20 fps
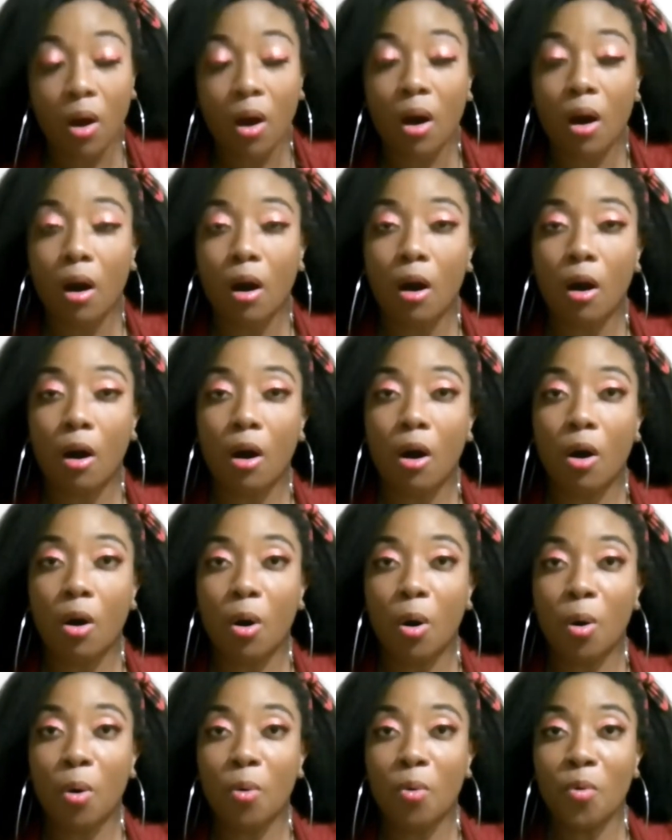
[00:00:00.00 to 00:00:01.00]

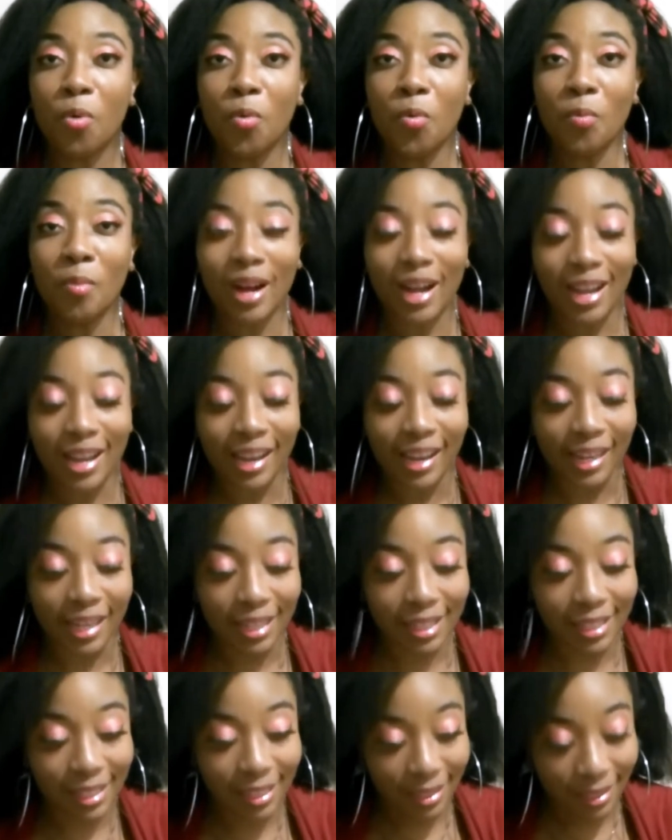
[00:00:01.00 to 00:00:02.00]
Oh
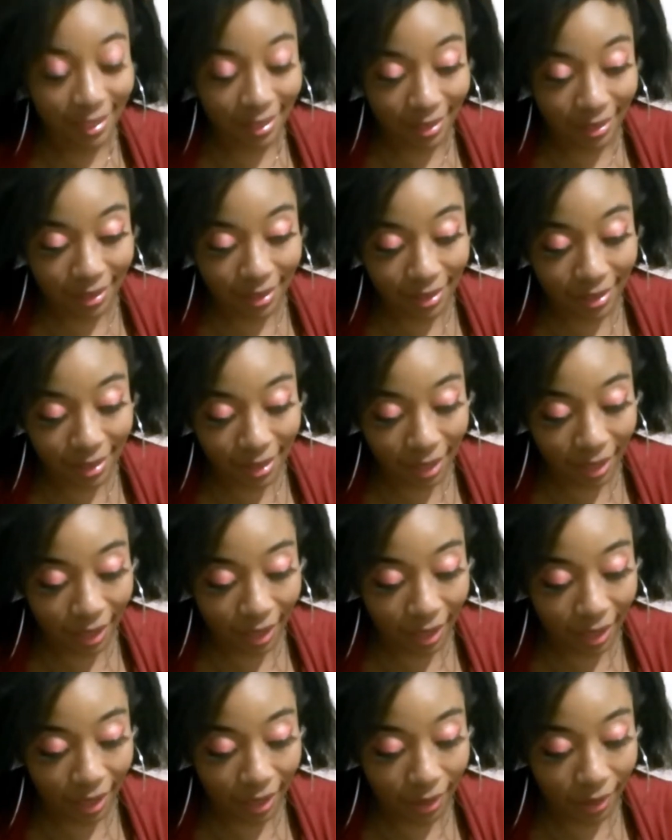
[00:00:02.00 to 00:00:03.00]
my
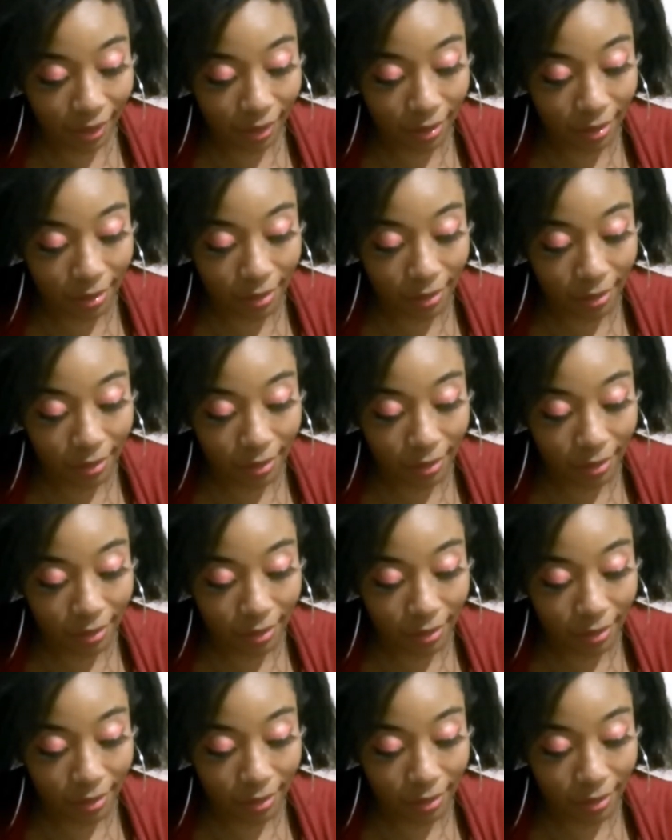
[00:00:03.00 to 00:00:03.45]
days.